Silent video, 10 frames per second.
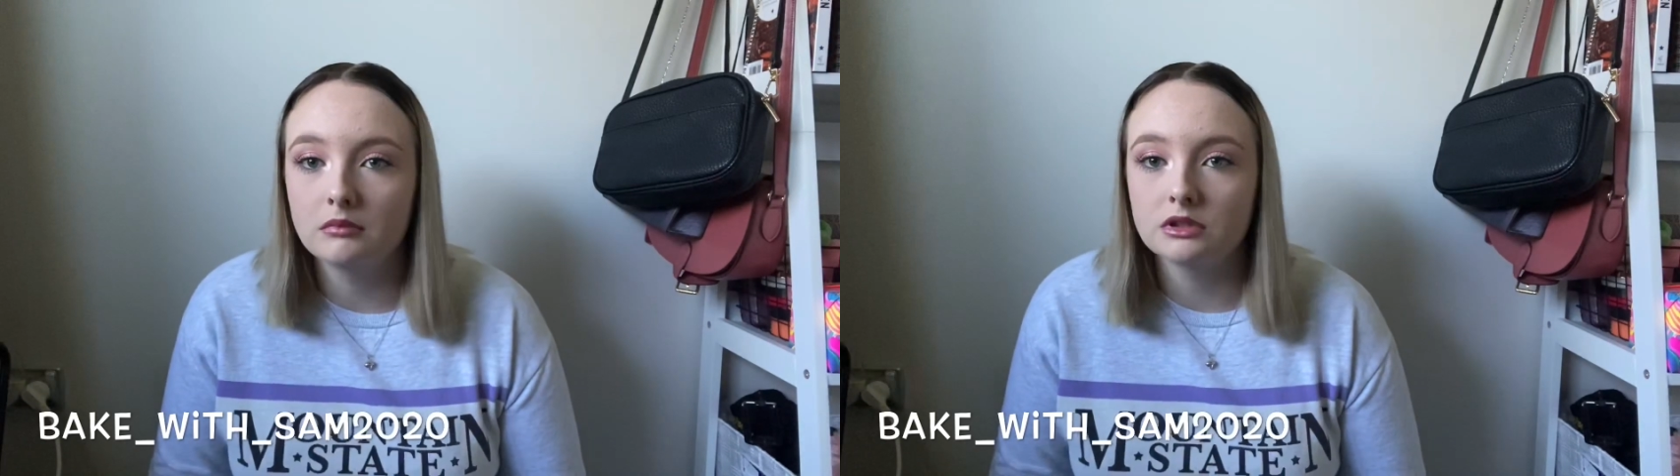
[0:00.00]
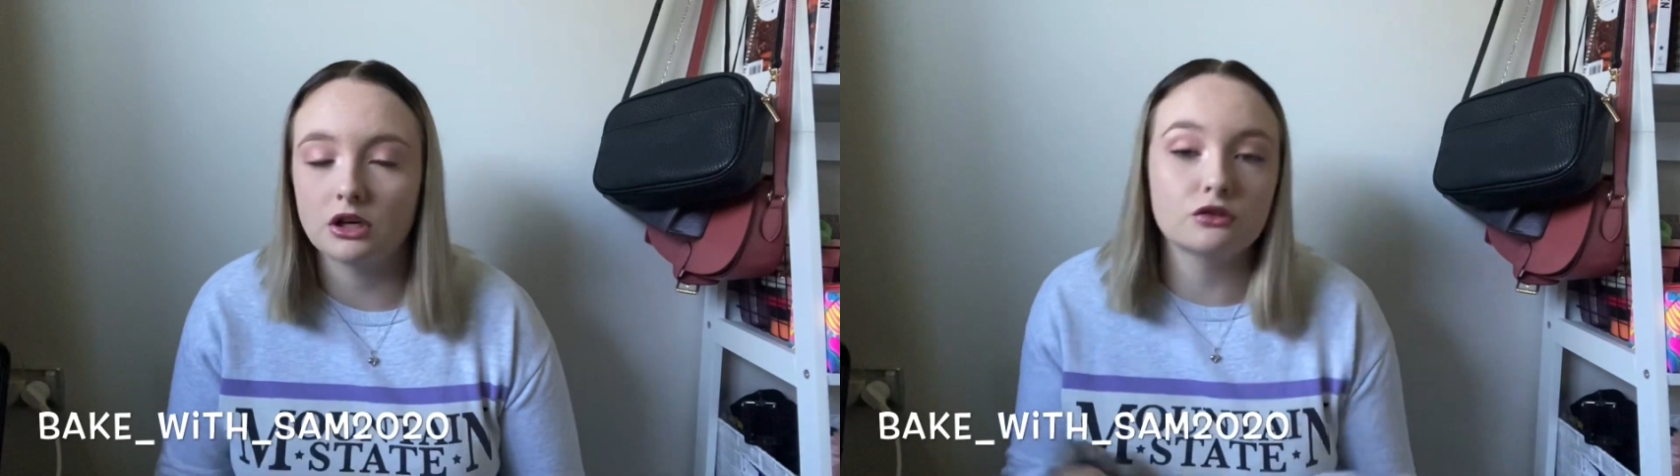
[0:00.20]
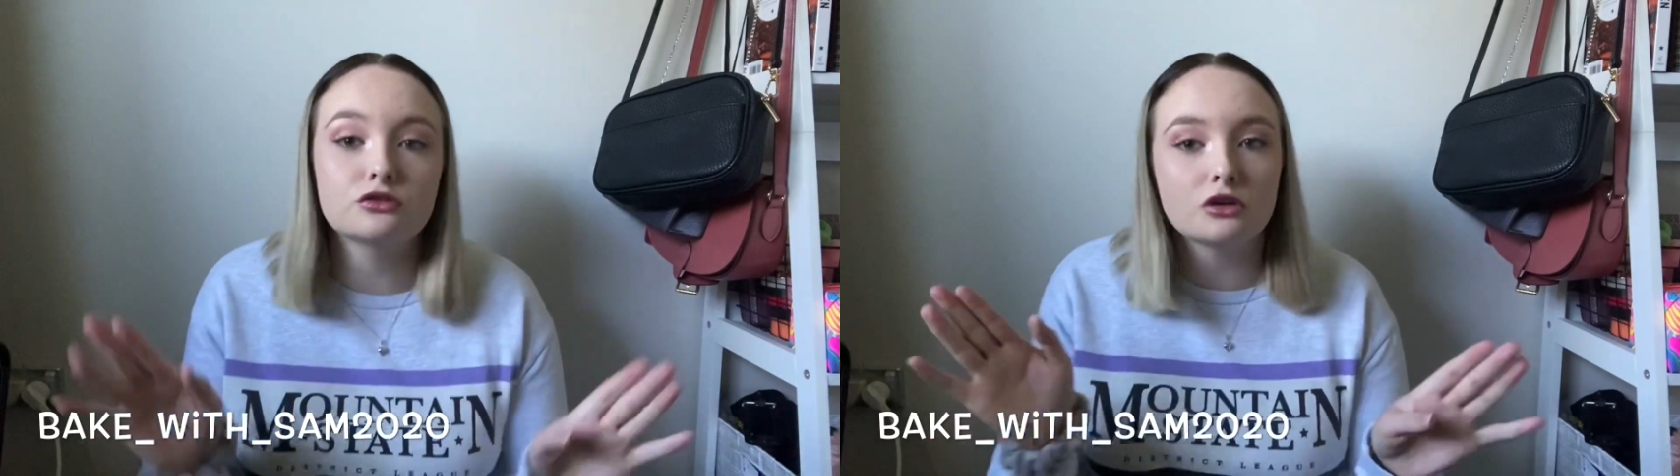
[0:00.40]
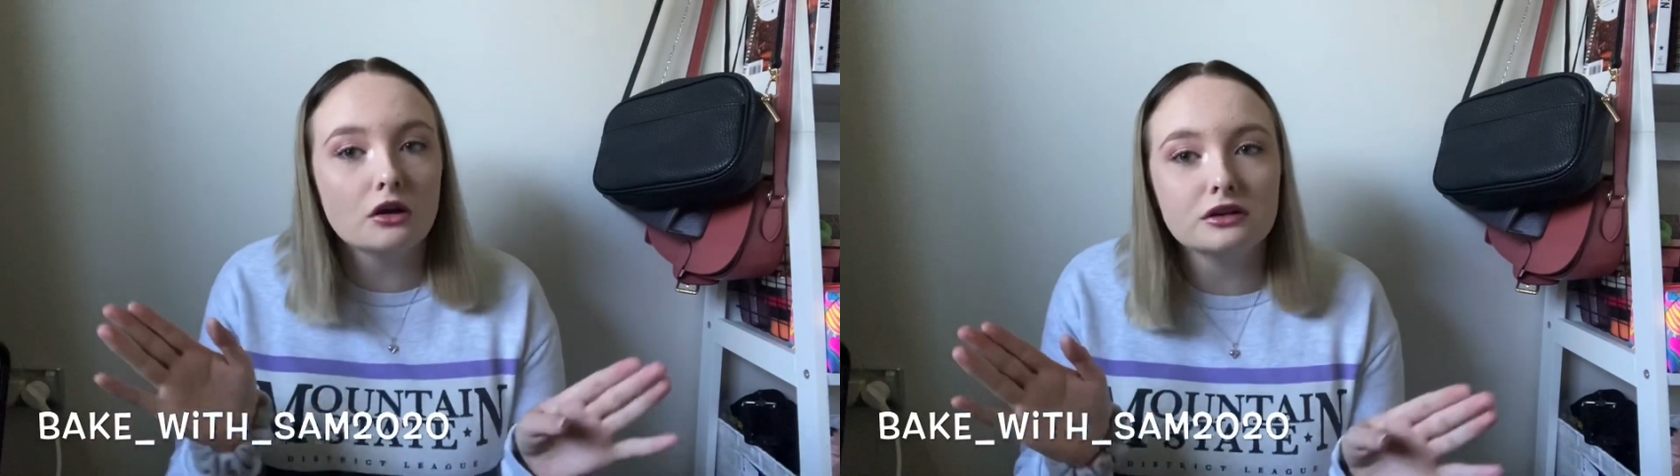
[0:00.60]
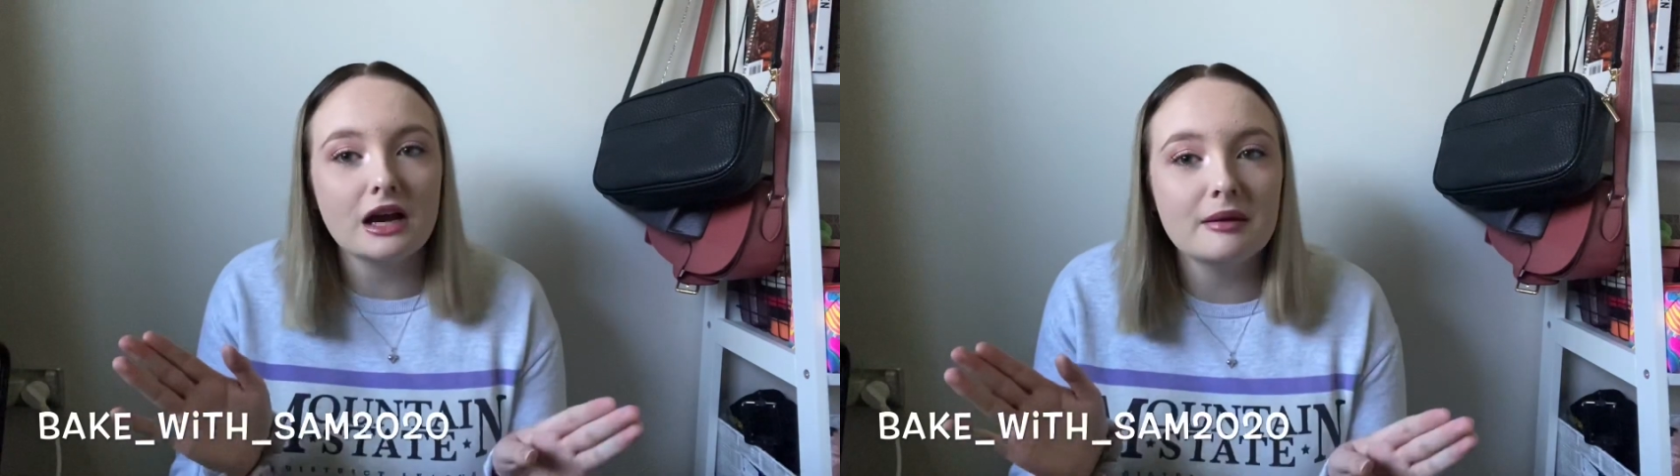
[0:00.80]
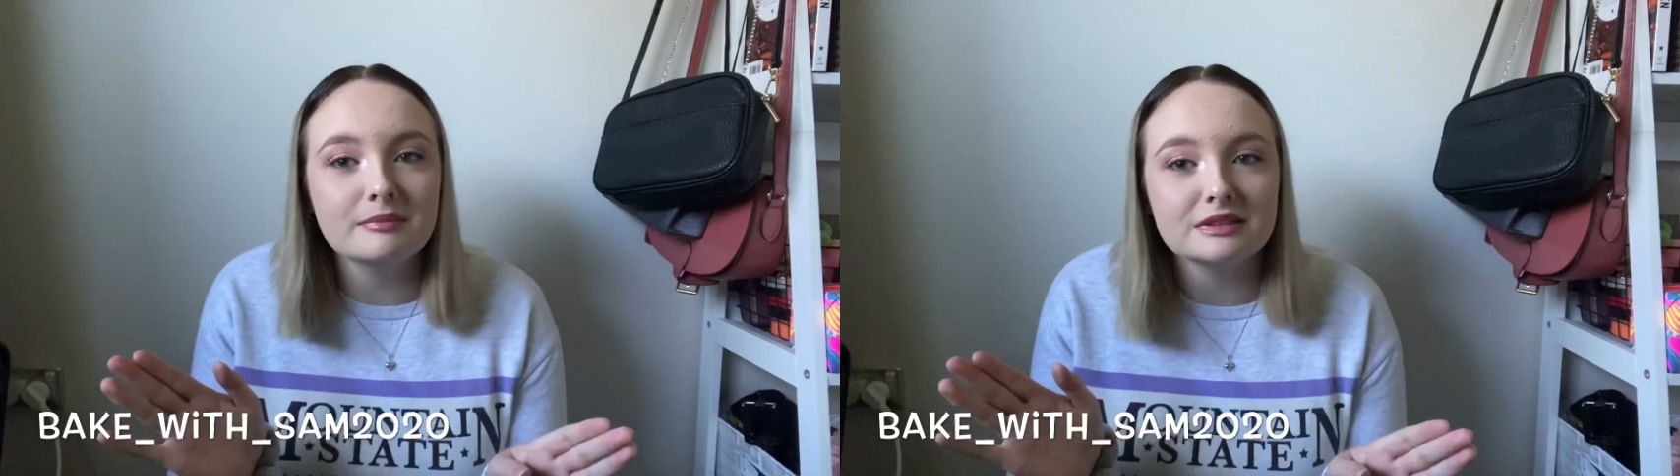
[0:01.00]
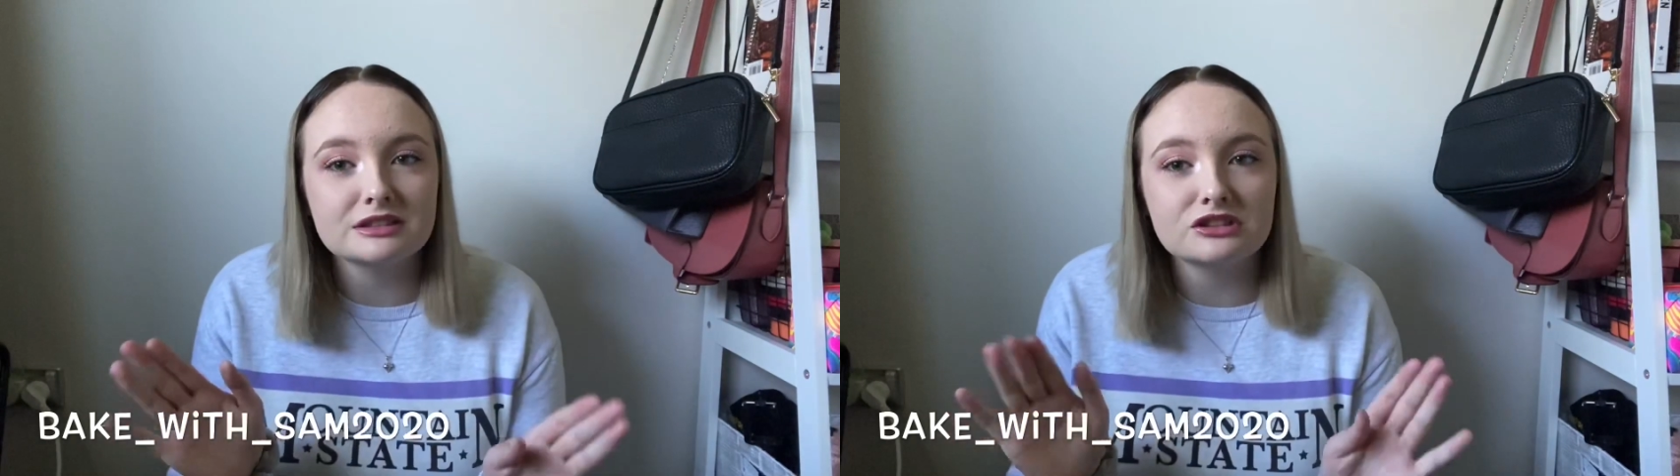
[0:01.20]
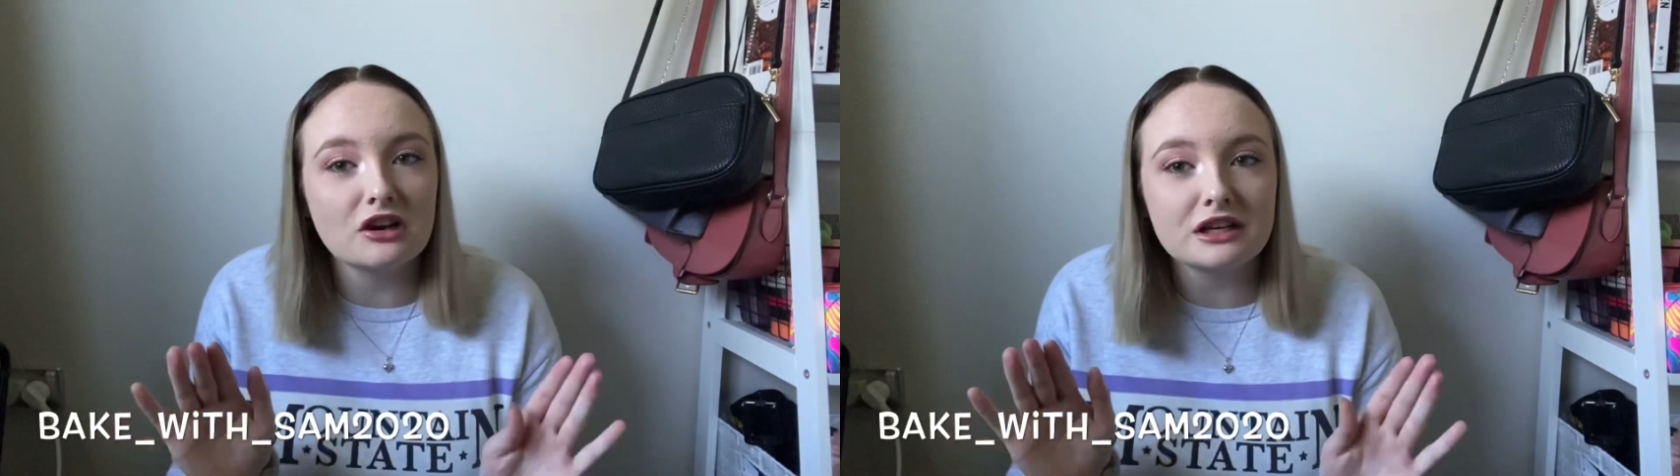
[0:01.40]
So don't
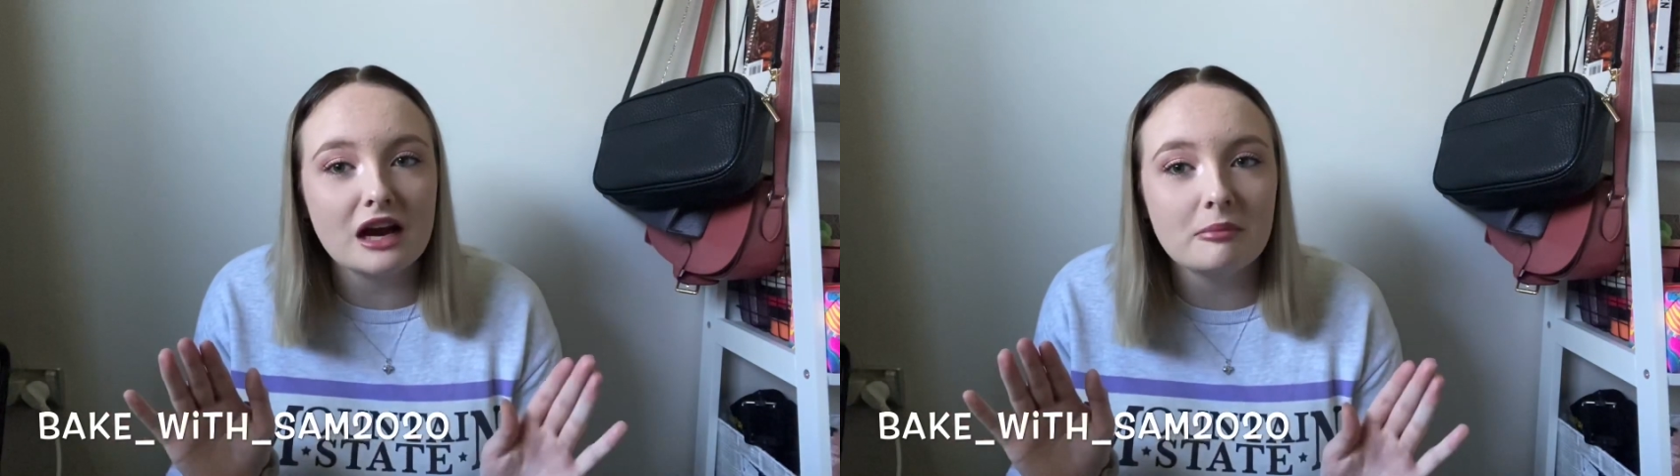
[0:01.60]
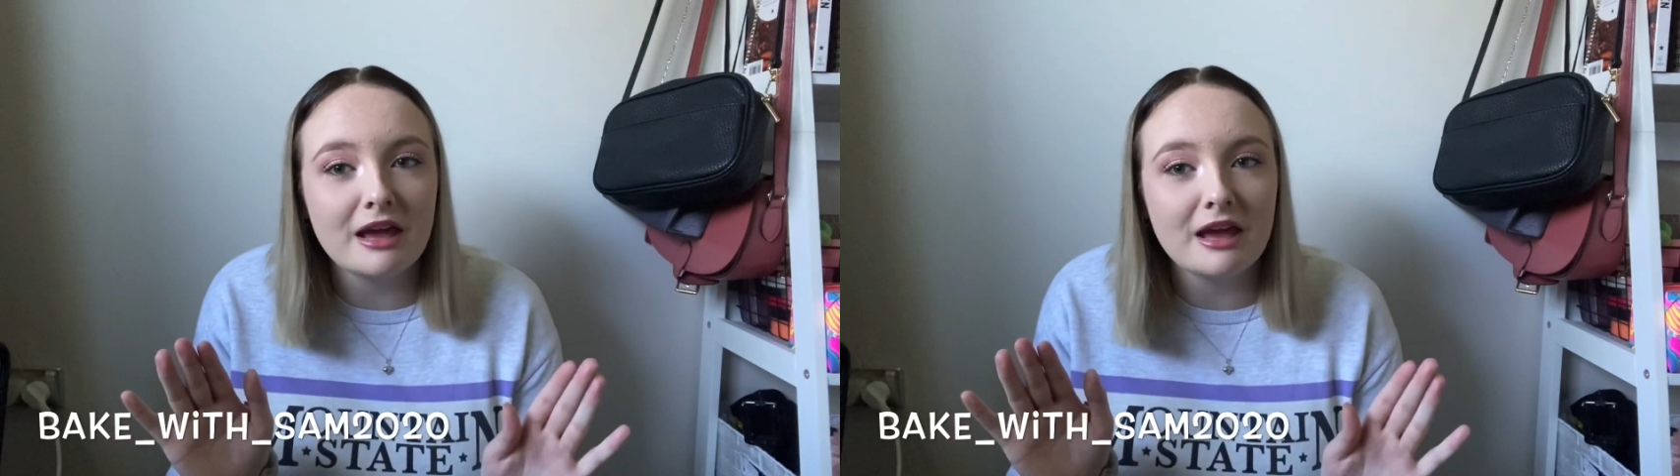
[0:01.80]
come